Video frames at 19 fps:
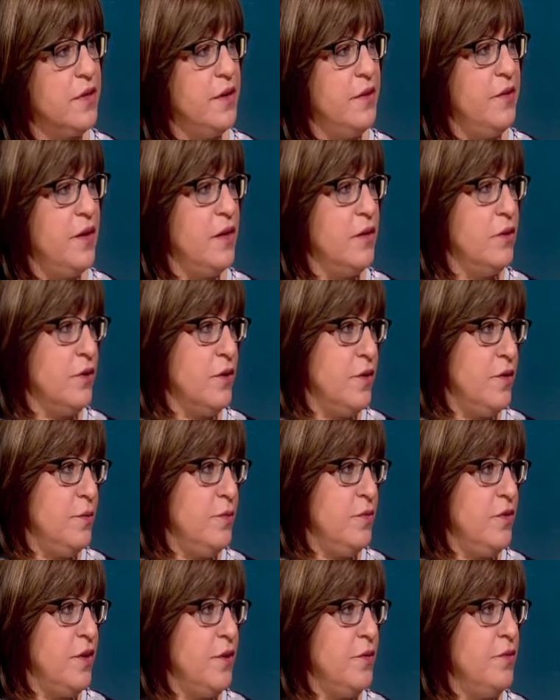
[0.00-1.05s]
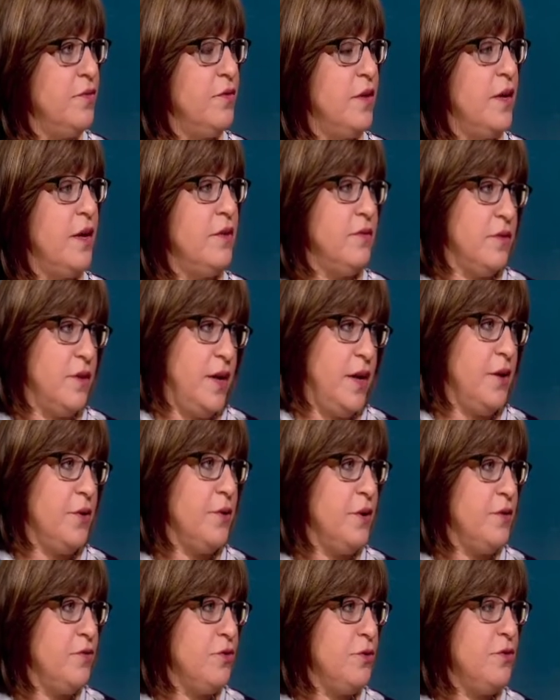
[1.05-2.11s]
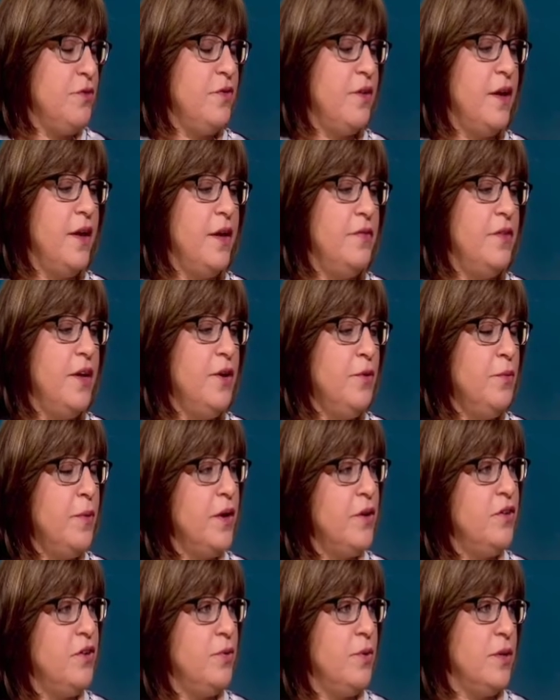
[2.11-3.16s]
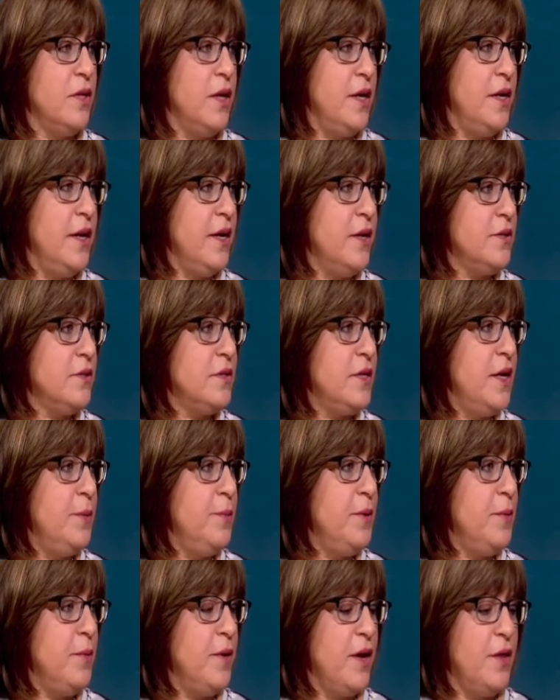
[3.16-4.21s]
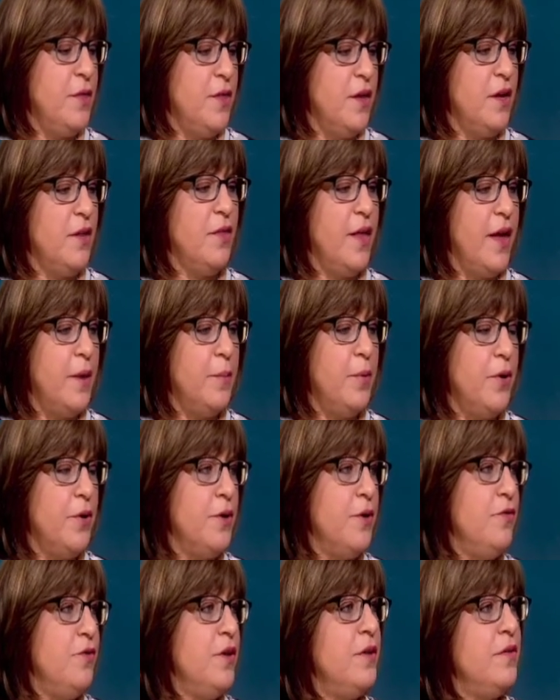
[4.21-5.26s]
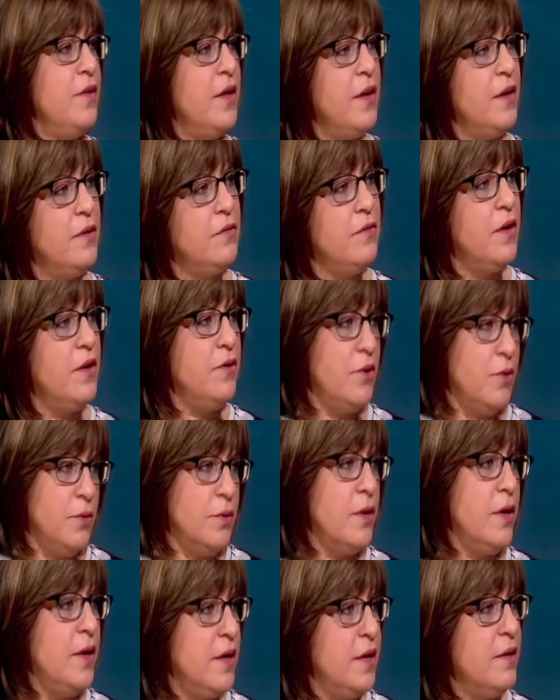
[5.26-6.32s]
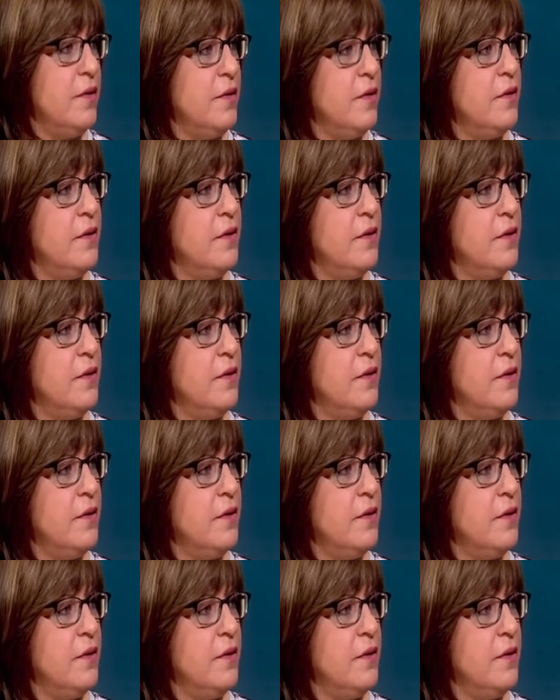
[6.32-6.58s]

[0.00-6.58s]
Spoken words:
and they look at themselves as caregivers and they don't mind doing light housekeeping, but I think that part of it they don't like.